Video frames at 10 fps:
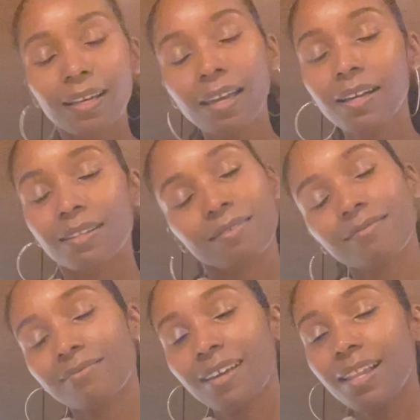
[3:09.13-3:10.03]
Yeah,
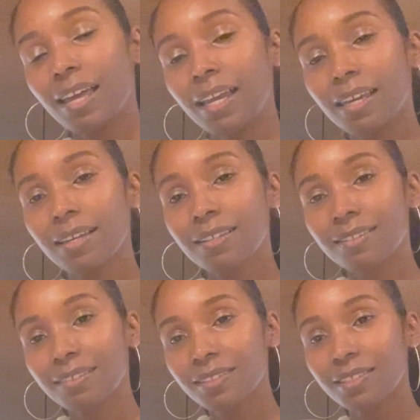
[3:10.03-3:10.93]
I like it.
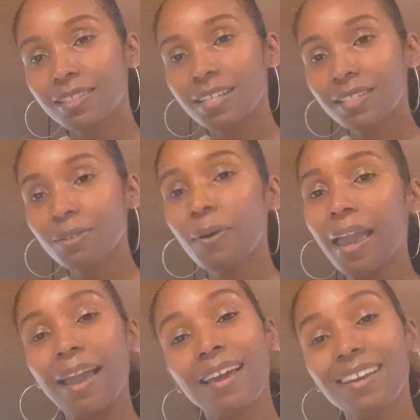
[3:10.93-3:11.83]
It's
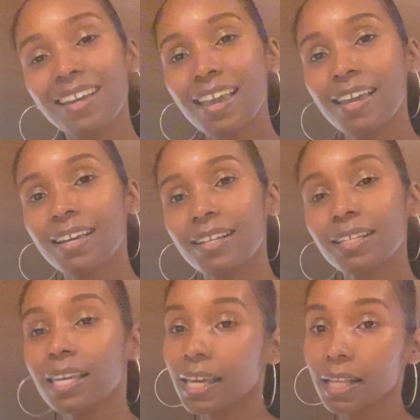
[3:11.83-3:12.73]
okay. And
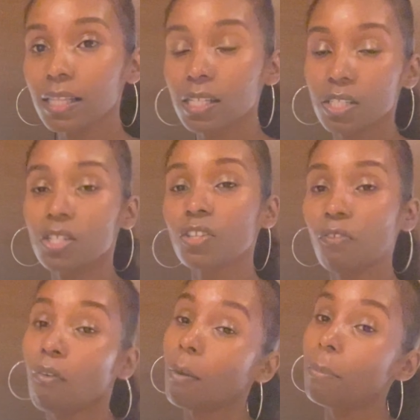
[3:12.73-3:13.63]
again, this is
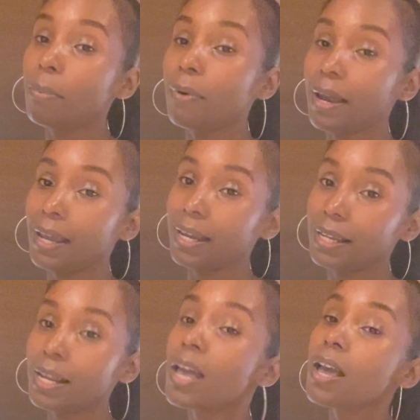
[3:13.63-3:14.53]
for
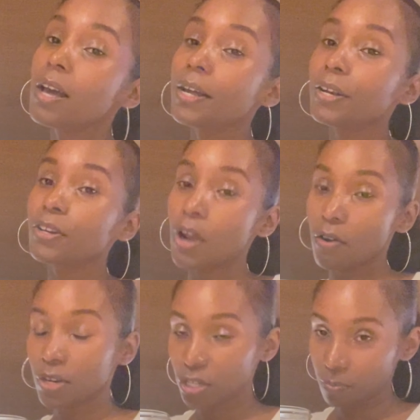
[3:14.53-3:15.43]
brain
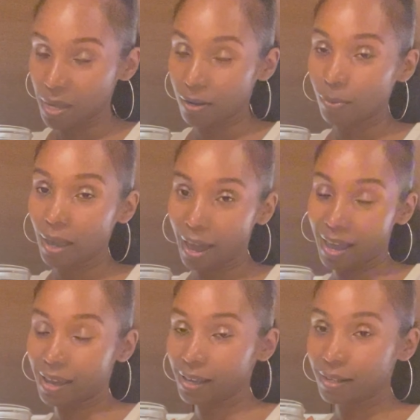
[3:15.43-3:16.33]
nourishment,
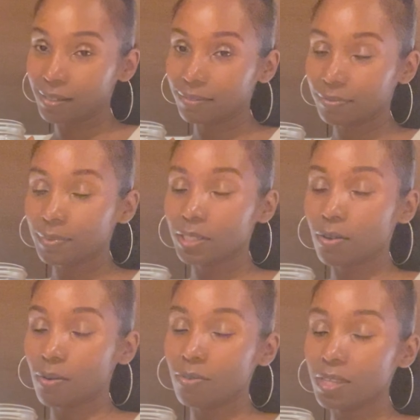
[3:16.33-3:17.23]
okay?
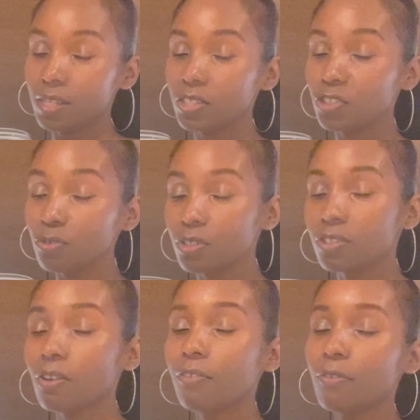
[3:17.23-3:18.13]
So these juices
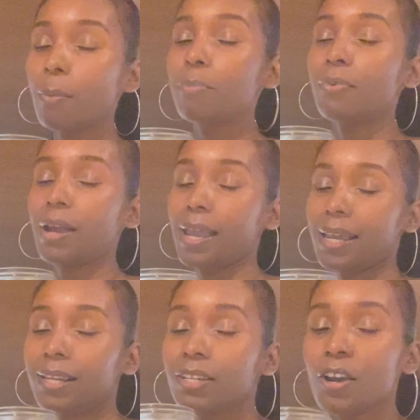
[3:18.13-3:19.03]
are for
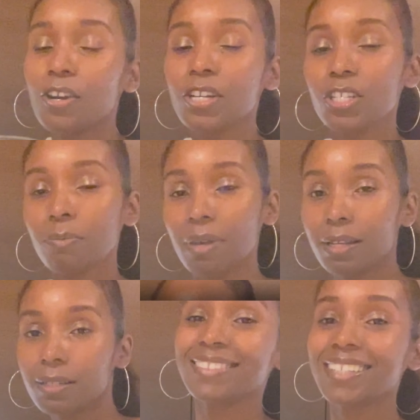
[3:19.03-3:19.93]
brain nourishment.
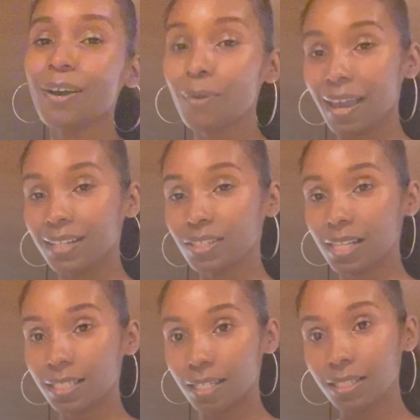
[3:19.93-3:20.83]
Okay, so
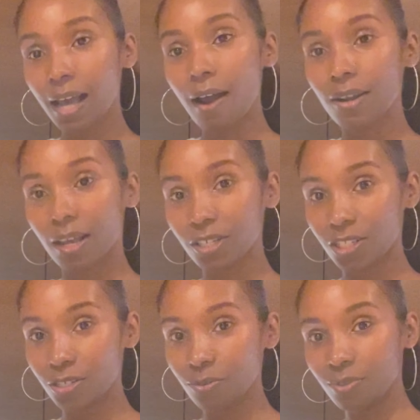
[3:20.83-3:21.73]
let's get to our next
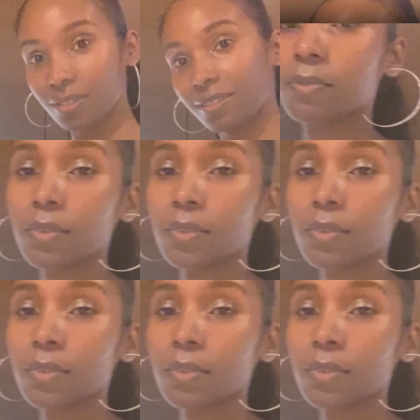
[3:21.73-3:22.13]
juice.